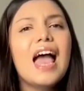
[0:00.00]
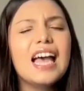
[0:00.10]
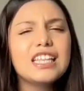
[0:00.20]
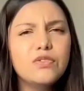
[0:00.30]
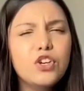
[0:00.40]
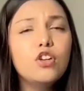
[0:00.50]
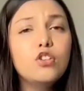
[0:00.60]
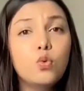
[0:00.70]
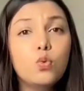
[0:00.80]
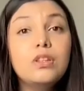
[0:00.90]
As we all
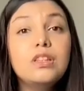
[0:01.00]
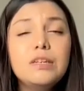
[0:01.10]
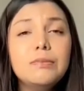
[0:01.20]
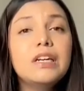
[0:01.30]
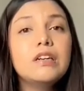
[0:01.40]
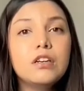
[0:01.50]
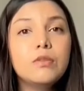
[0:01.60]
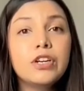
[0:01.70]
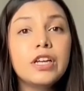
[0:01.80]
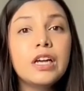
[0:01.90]
know, neem and
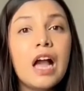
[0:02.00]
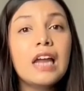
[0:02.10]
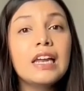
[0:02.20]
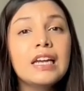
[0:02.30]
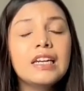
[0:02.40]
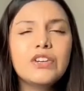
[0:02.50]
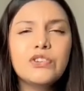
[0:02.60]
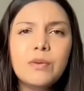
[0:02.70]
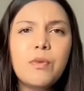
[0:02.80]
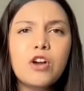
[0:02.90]
turmeric are
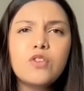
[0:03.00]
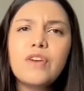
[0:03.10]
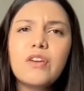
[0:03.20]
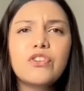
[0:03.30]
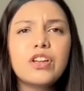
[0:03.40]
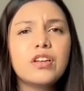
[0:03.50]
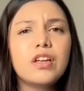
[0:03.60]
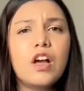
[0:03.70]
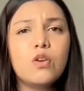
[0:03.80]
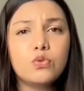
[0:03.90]
integral part of every Indian
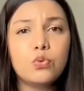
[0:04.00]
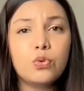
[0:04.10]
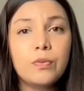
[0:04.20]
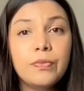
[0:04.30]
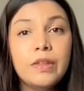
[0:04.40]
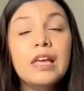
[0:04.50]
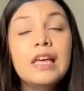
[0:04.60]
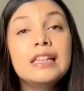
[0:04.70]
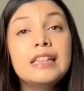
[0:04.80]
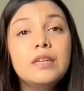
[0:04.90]
household.
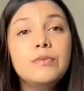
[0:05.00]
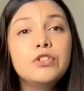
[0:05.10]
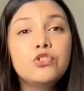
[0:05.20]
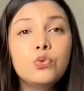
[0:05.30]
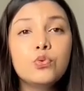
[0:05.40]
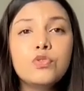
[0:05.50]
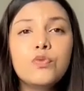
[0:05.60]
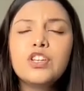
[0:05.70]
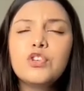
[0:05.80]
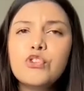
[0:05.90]
Neem is used
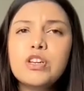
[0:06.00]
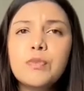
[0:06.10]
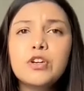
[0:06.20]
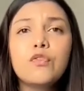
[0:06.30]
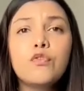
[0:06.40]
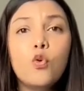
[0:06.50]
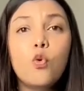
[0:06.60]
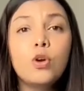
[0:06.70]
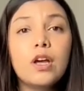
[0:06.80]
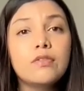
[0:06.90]
for the treatment of
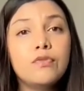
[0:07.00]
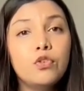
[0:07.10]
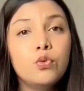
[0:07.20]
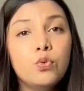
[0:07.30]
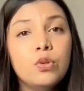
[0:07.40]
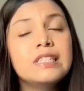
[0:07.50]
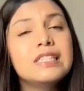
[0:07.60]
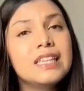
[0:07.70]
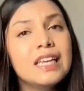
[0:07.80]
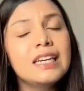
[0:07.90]
cold and flu,
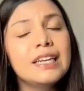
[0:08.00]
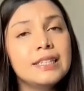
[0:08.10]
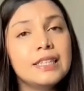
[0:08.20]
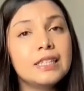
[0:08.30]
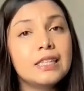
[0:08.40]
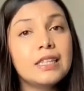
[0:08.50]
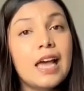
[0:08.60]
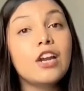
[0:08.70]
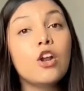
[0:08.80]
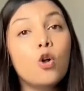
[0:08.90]
skin diseases,
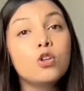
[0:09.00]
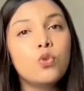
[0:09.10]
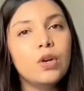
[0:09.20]
and also